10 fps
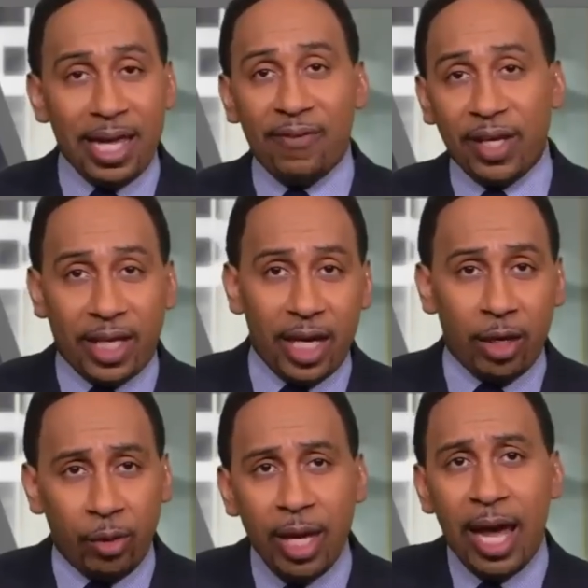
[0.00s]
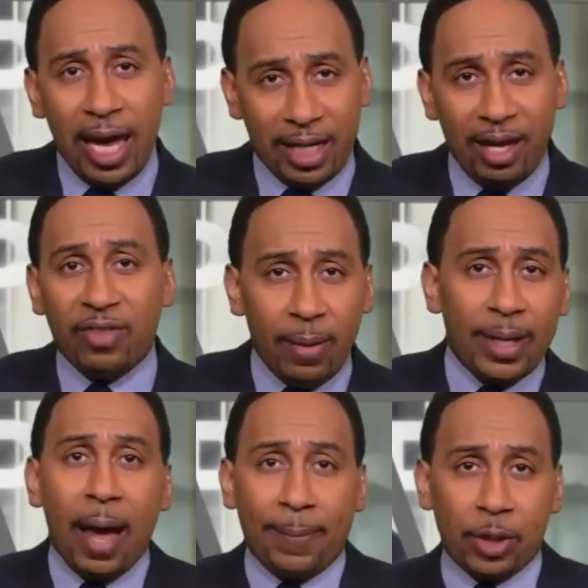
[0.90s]
even keel and give them
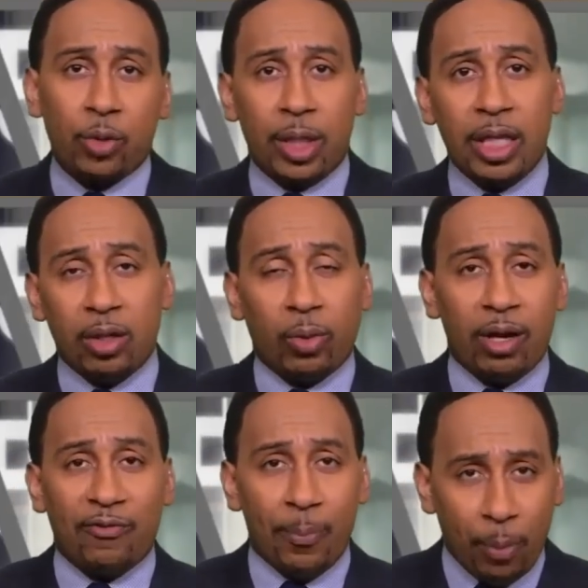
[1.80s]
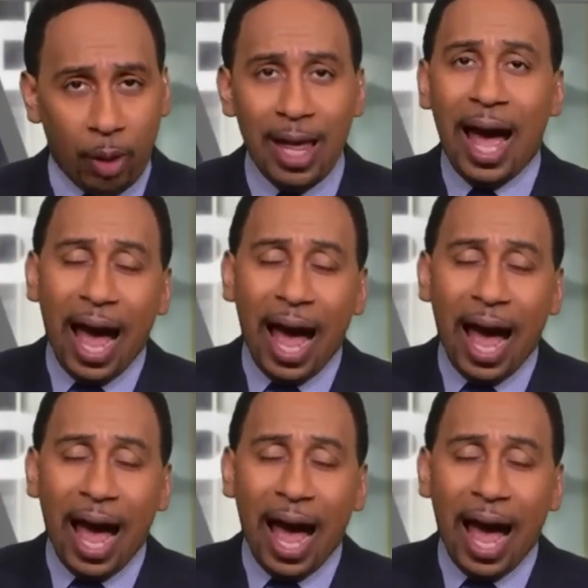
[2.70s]
an opportunity to run the football.